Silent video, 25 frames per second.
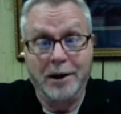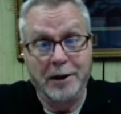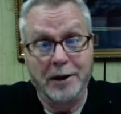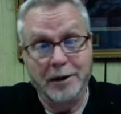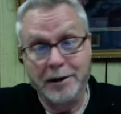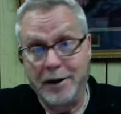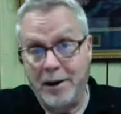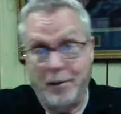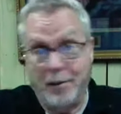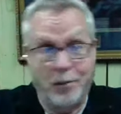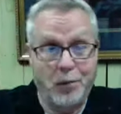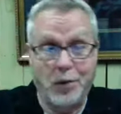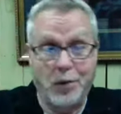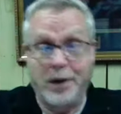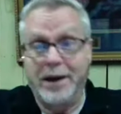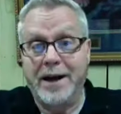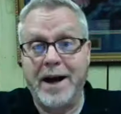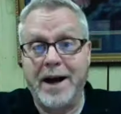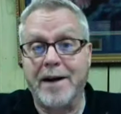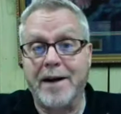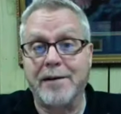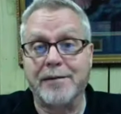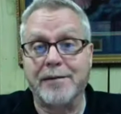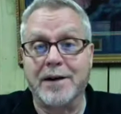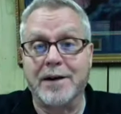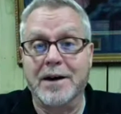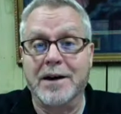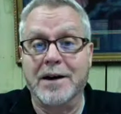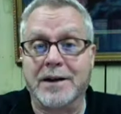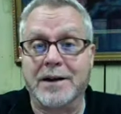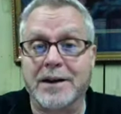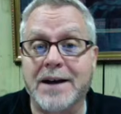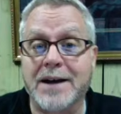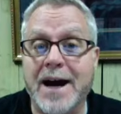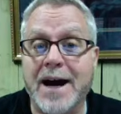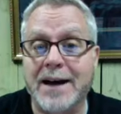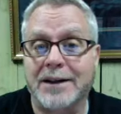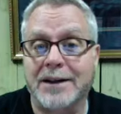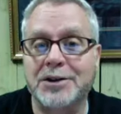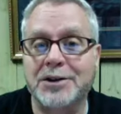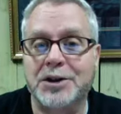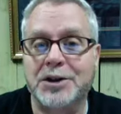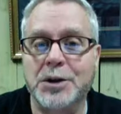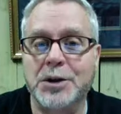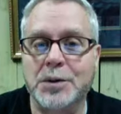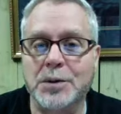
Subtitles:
that we have gotten too